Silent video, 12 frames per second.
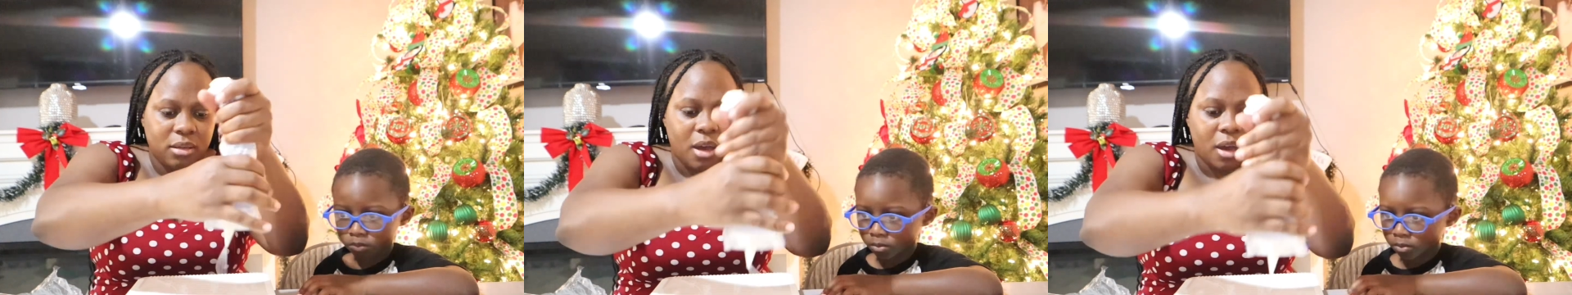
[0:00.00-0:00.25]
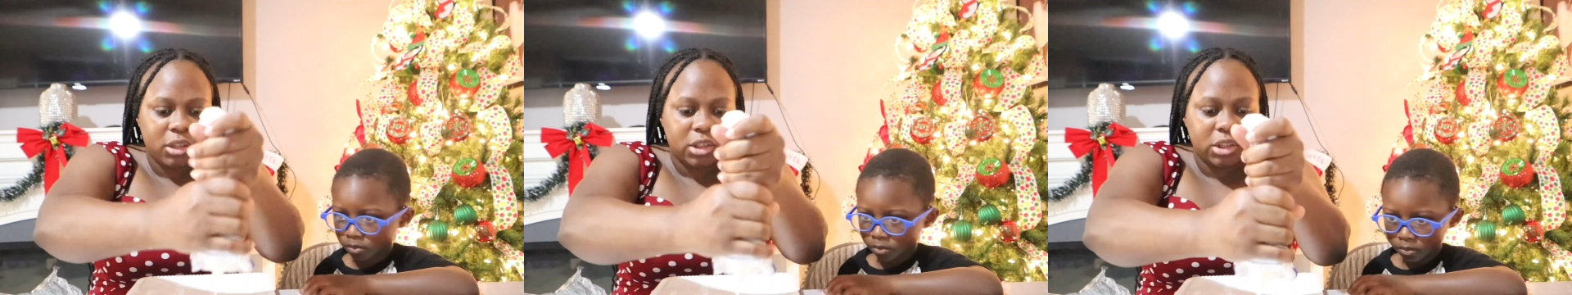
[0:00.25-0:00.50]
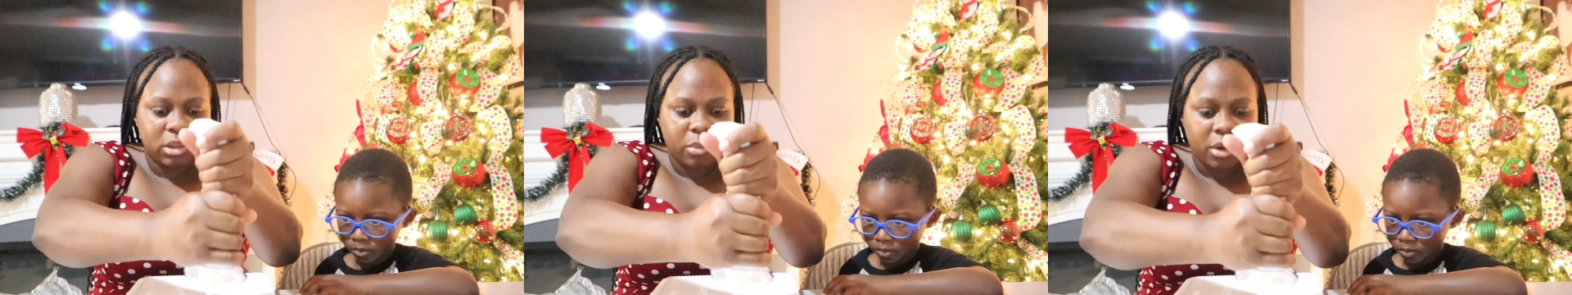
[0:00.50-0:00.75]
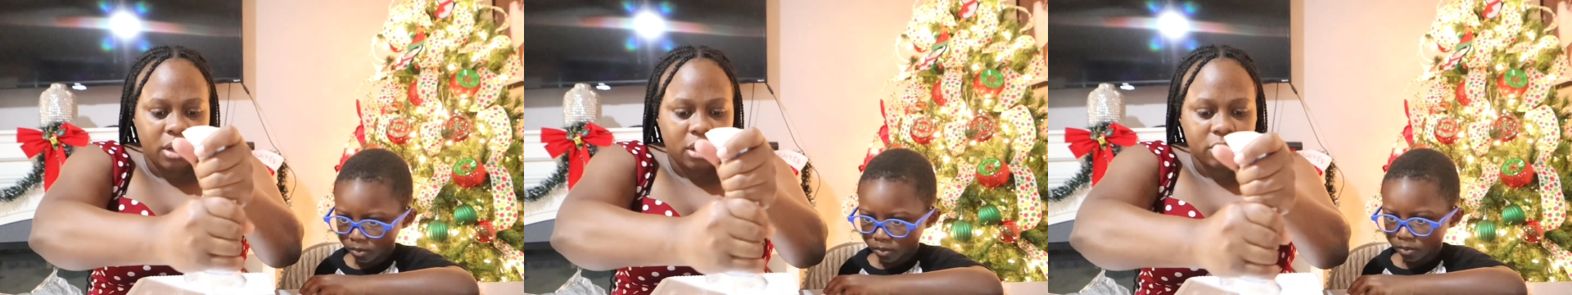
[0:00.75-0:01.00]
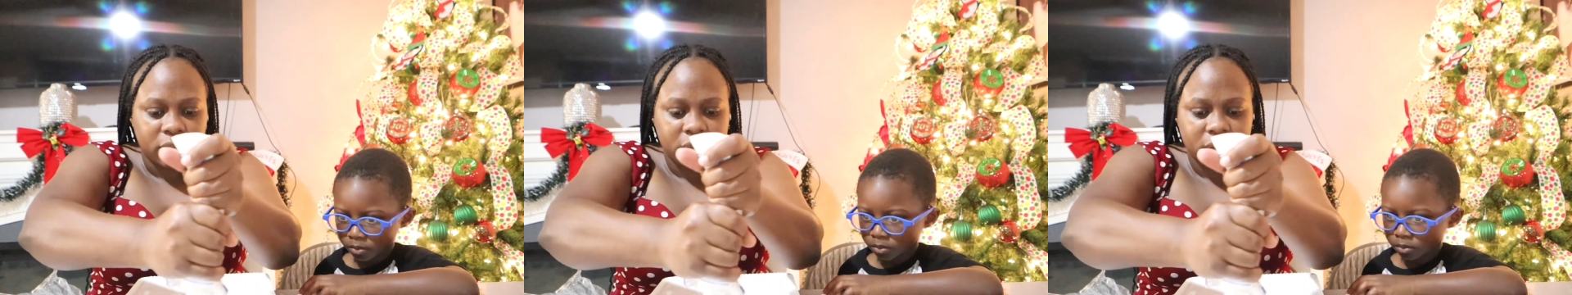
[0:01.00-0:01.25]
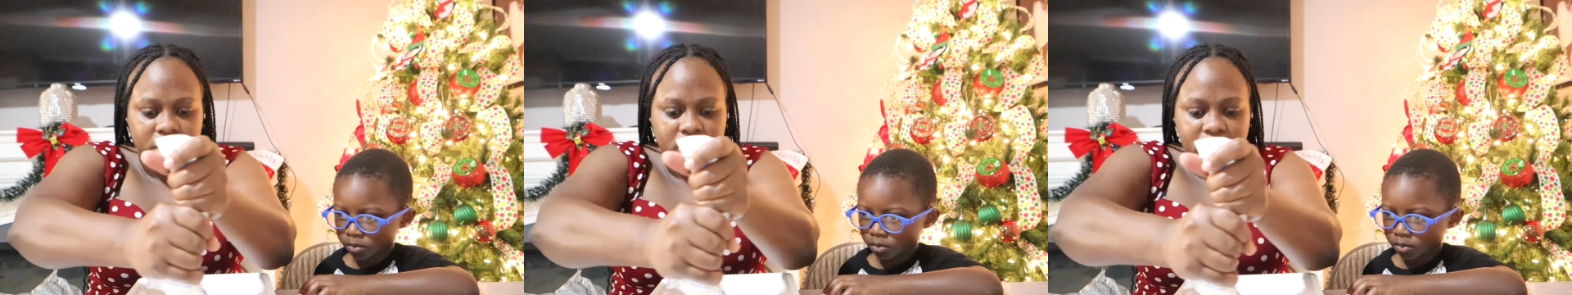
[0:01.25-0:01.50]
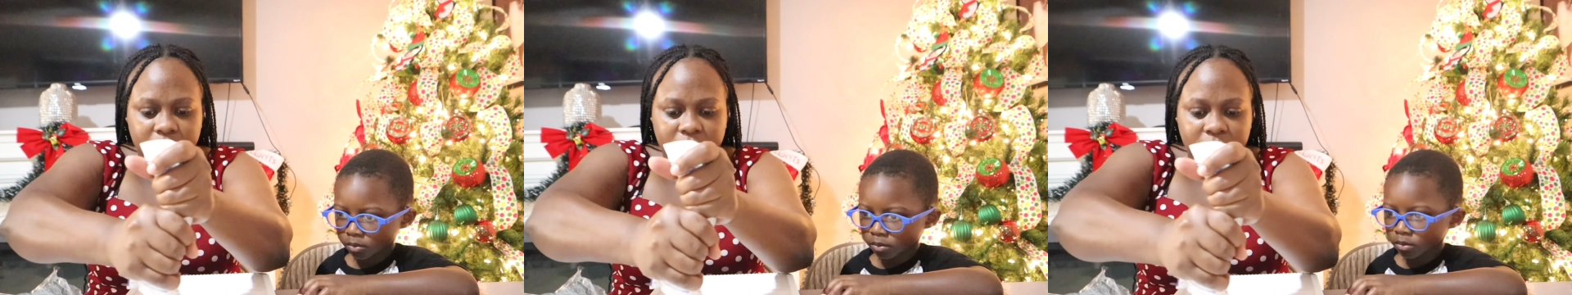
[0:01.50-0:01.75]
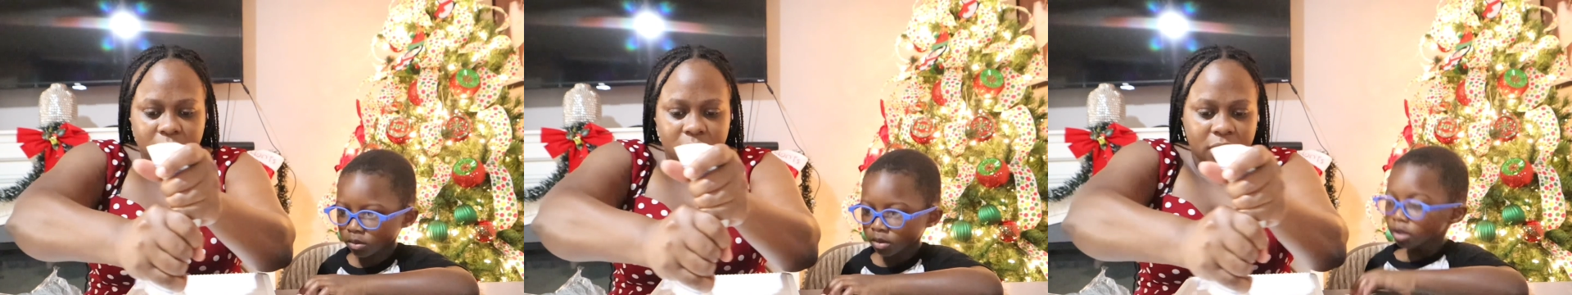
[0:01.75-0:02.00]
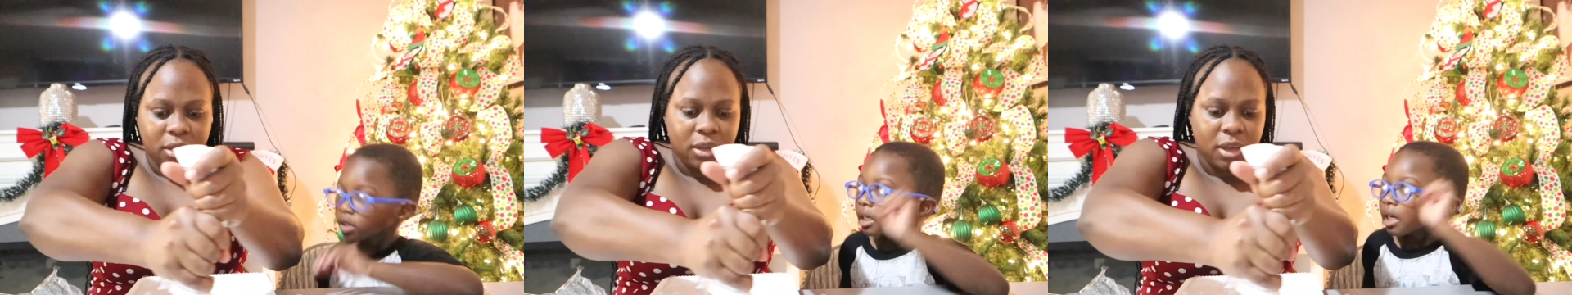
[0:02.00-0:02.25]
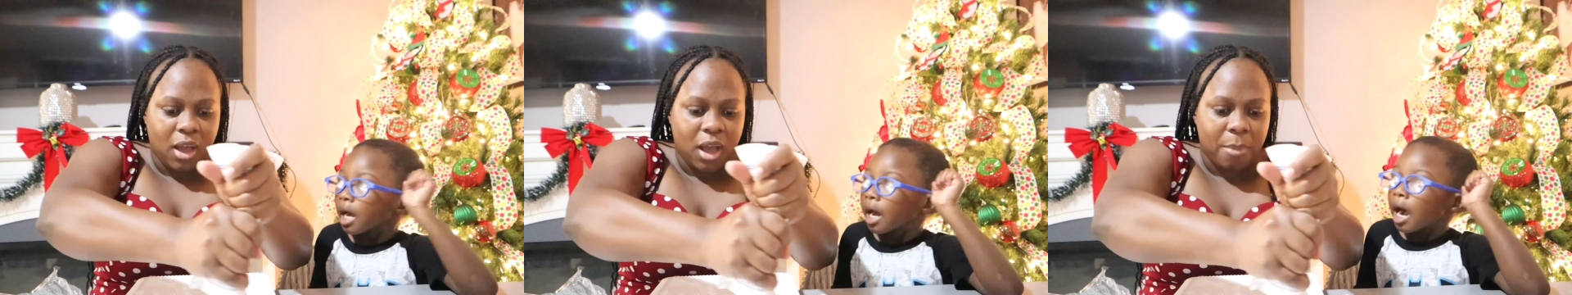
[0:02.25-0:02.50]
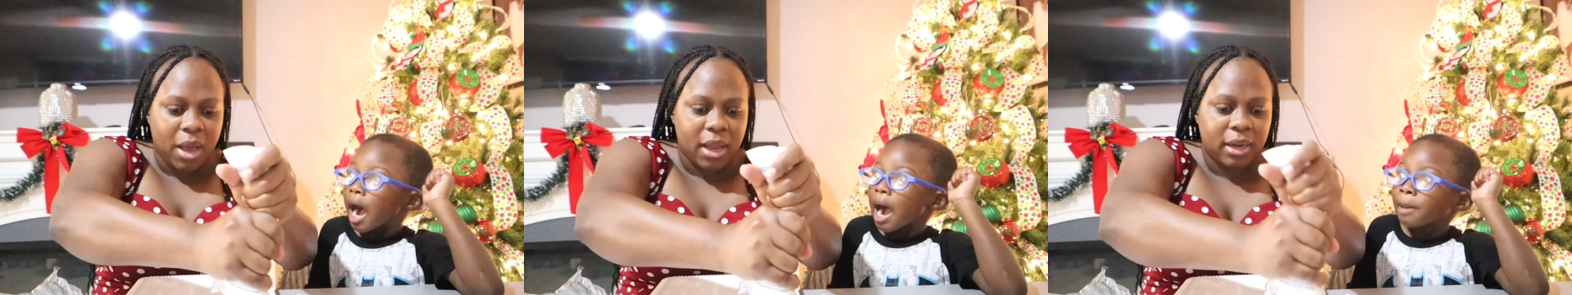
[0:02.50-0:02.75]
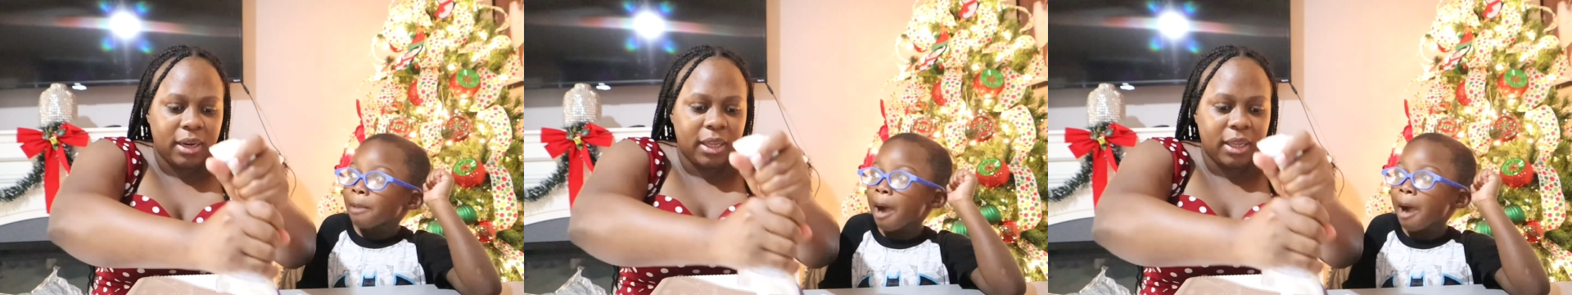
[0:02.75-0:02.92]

Speaker 1: y'all gingerbread house i'm kind of